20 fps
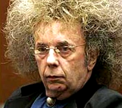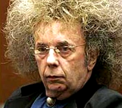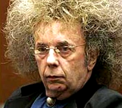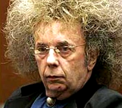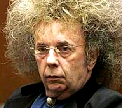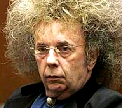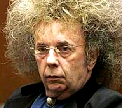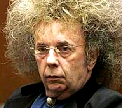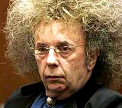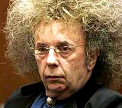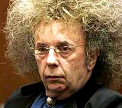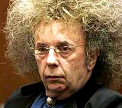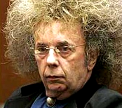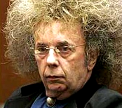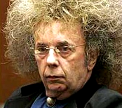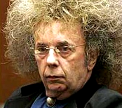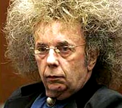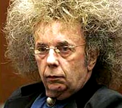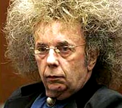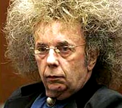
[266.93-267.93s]

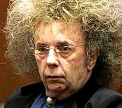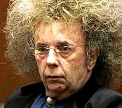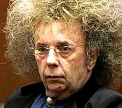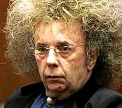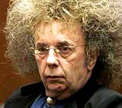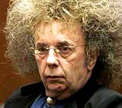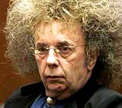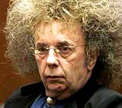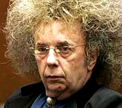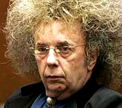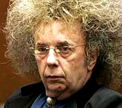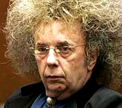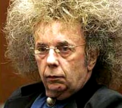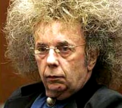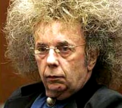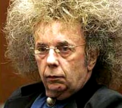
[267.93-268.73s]
[no speech]